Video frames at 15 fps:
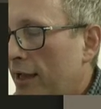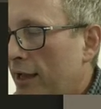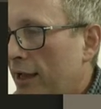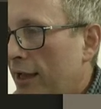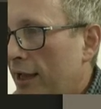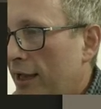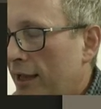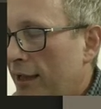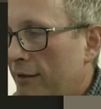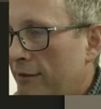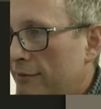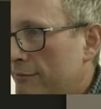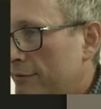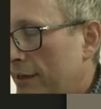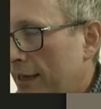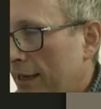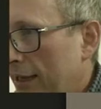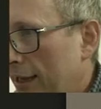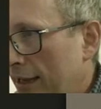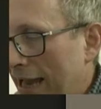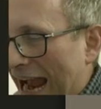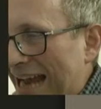uh,
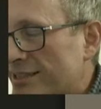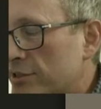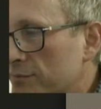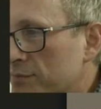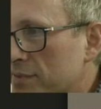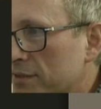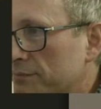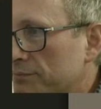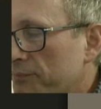uh, atoms,